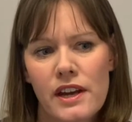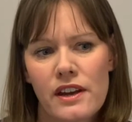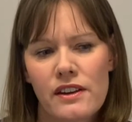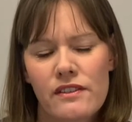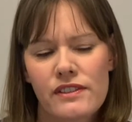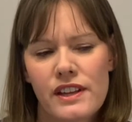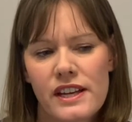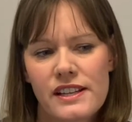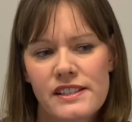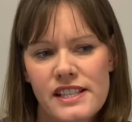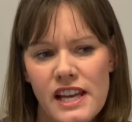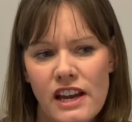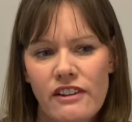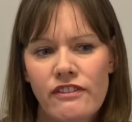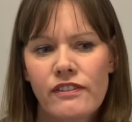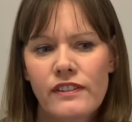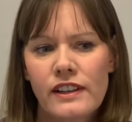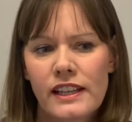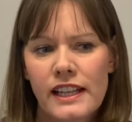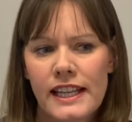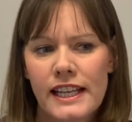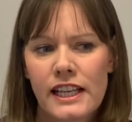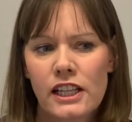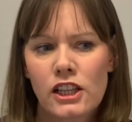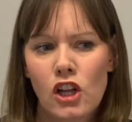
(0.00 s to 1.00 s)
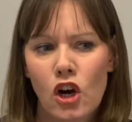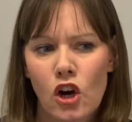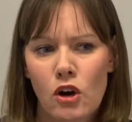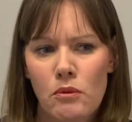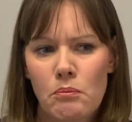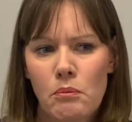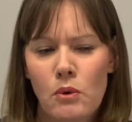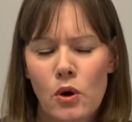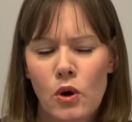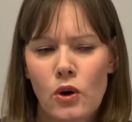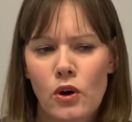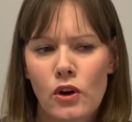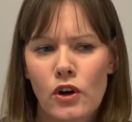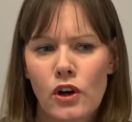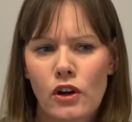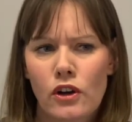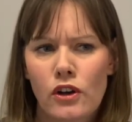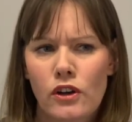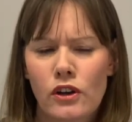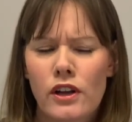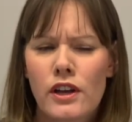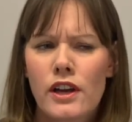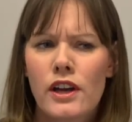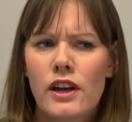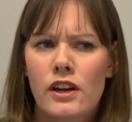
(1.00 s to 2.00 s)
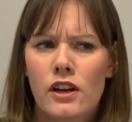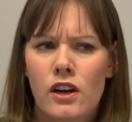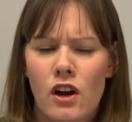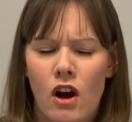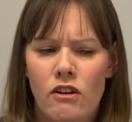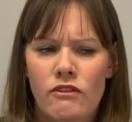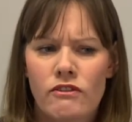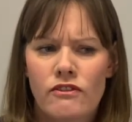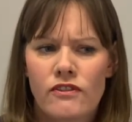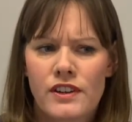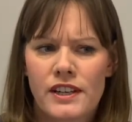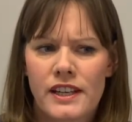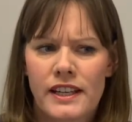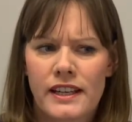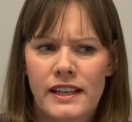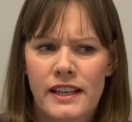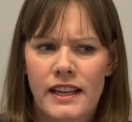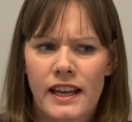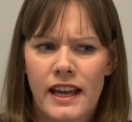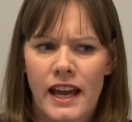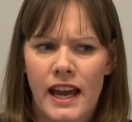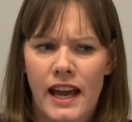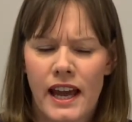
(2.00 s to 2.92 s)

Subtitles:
They're definitely a lot more confident